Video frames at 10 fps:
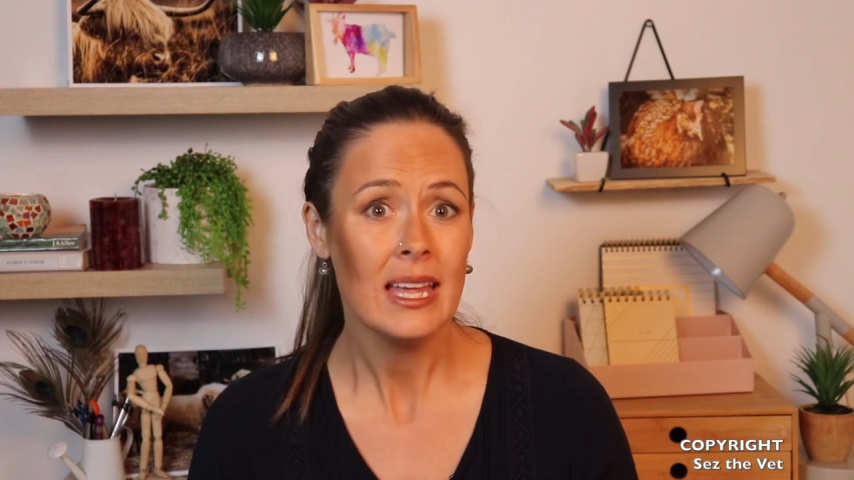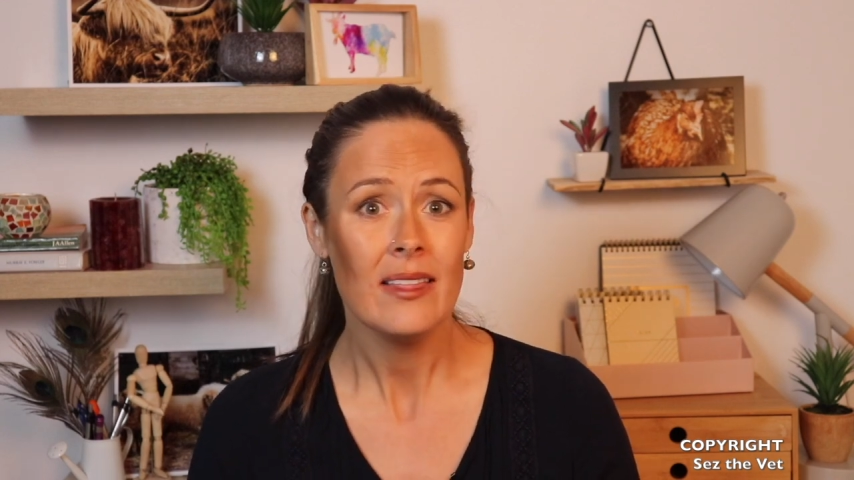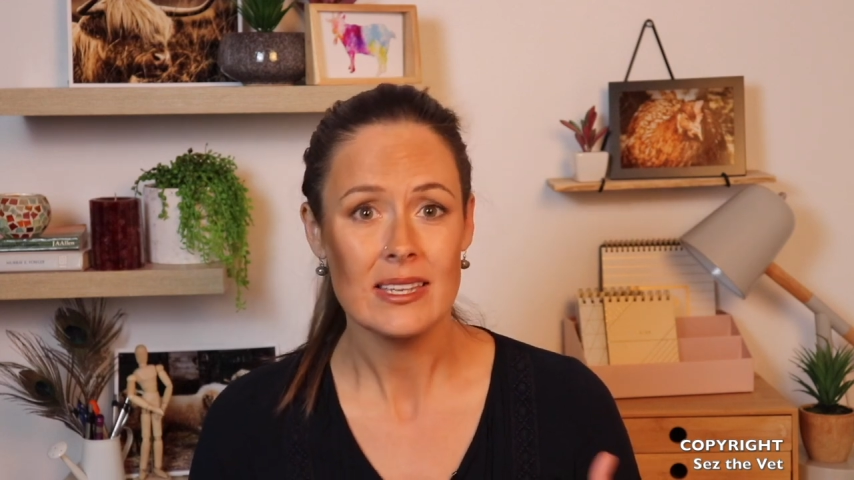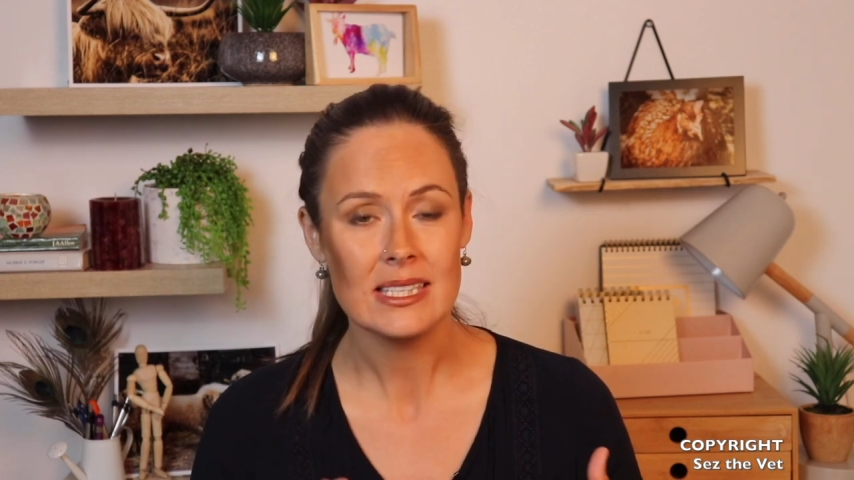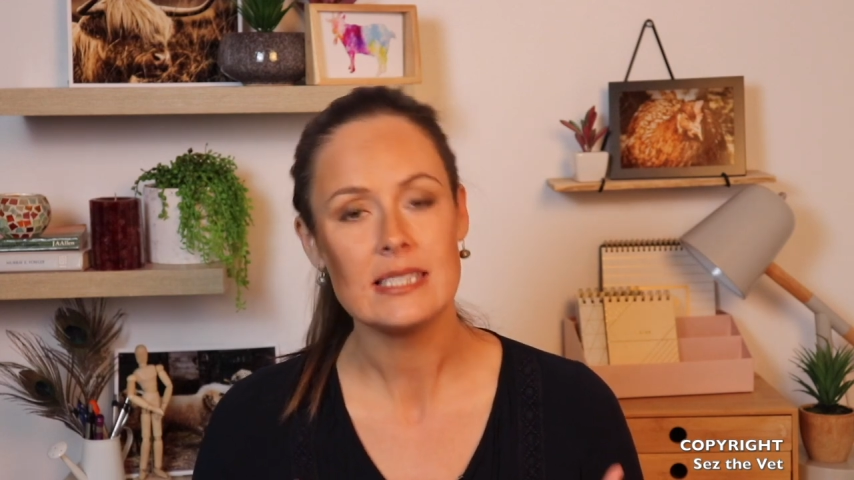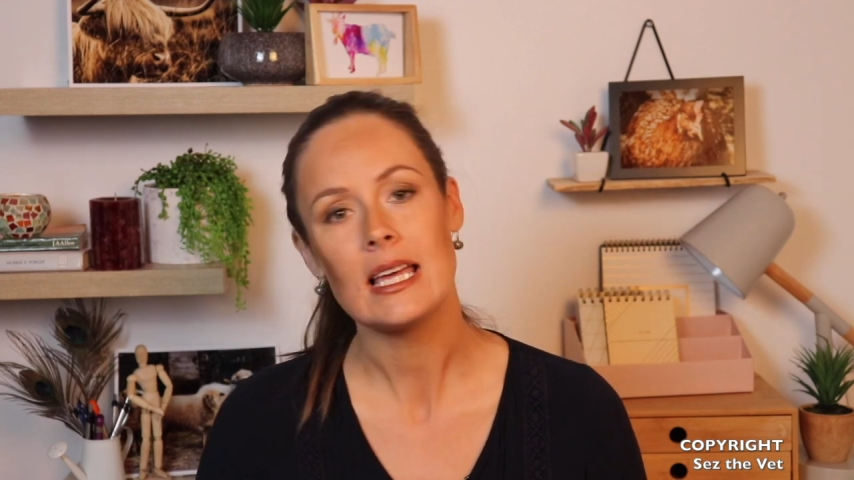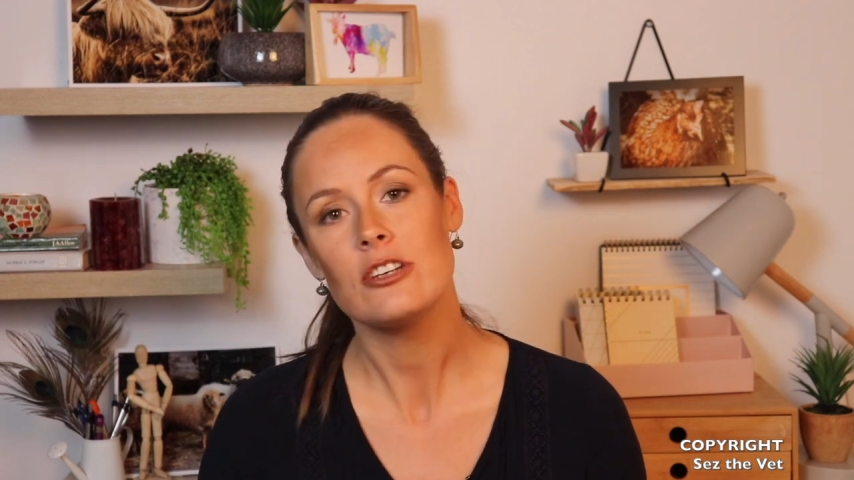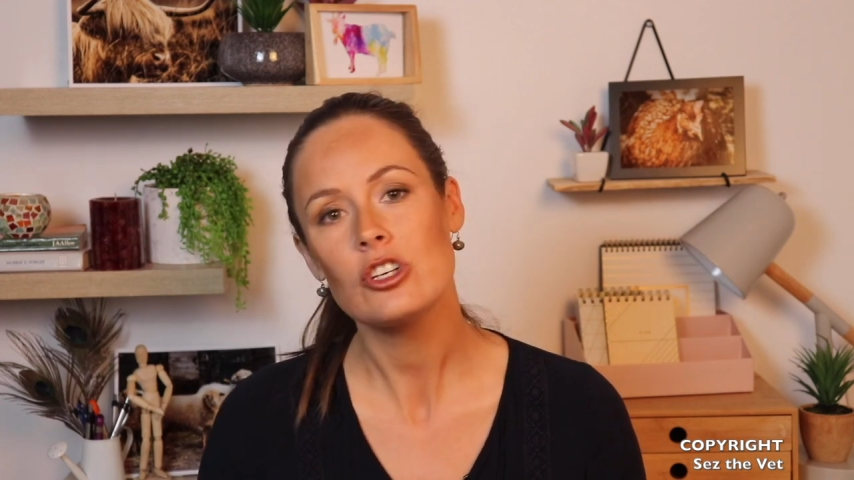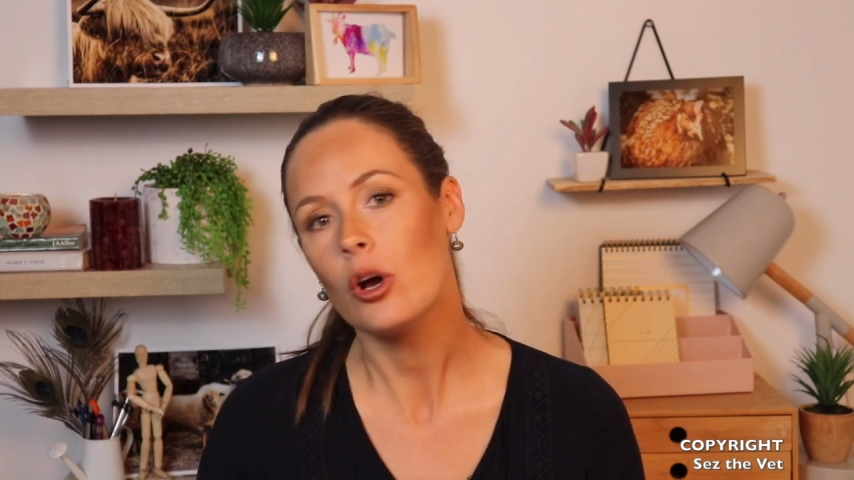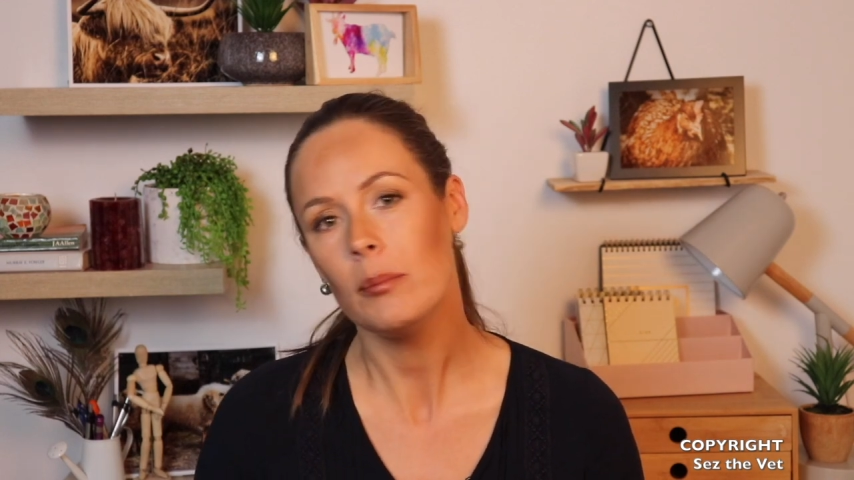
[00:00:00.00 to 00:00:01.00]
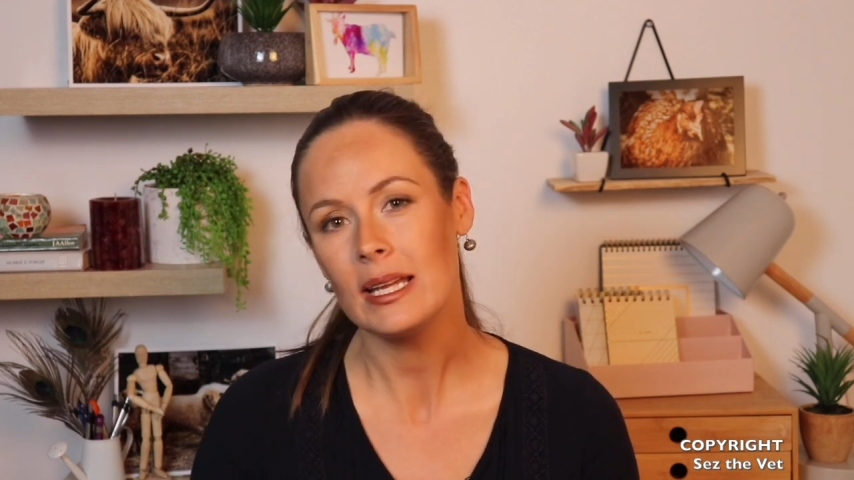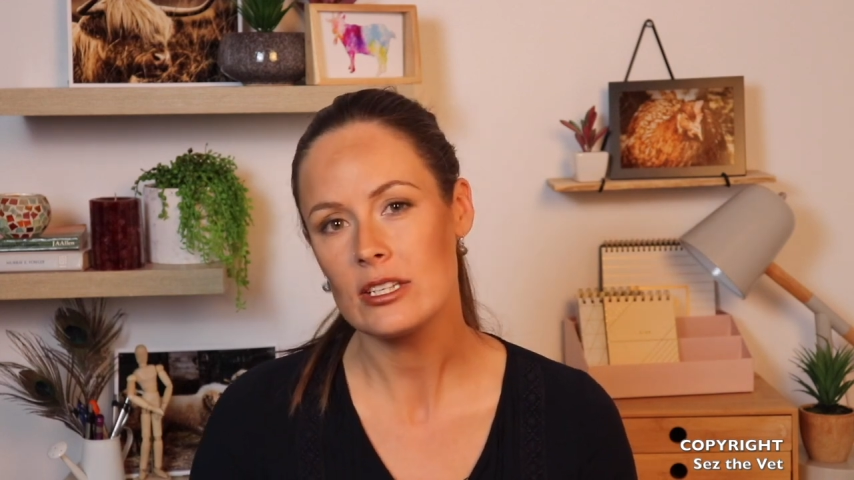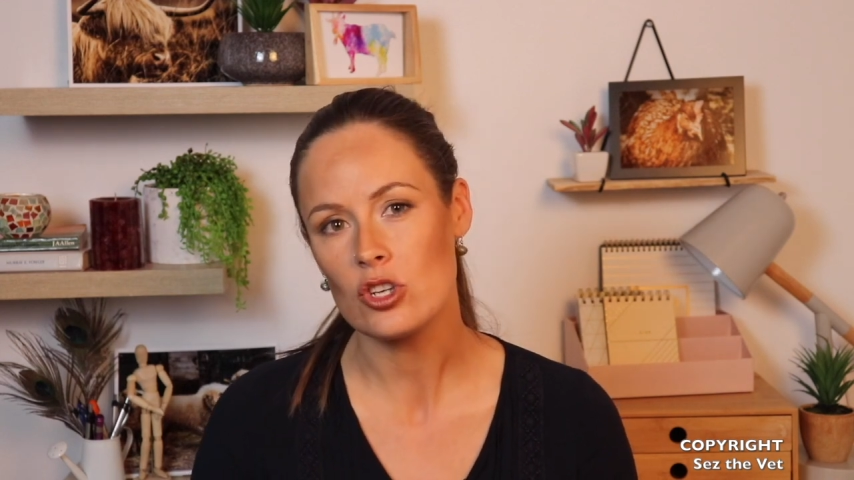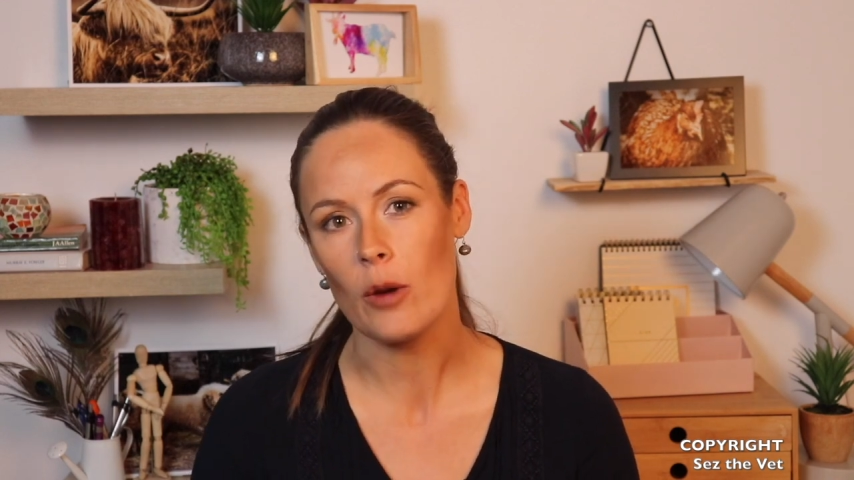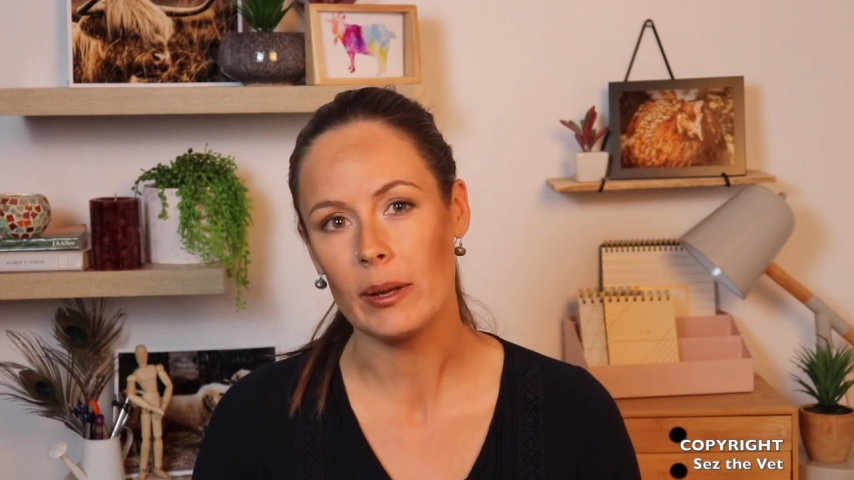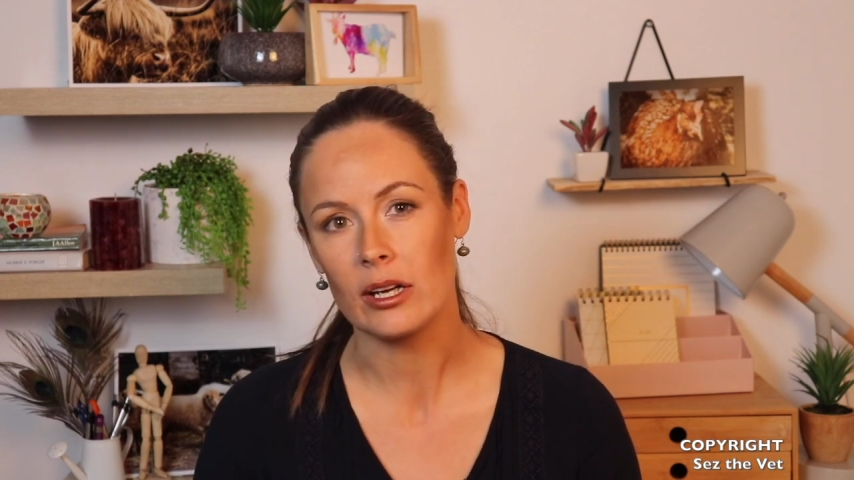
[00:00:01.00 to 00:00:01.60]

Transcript: This is such a complex topic.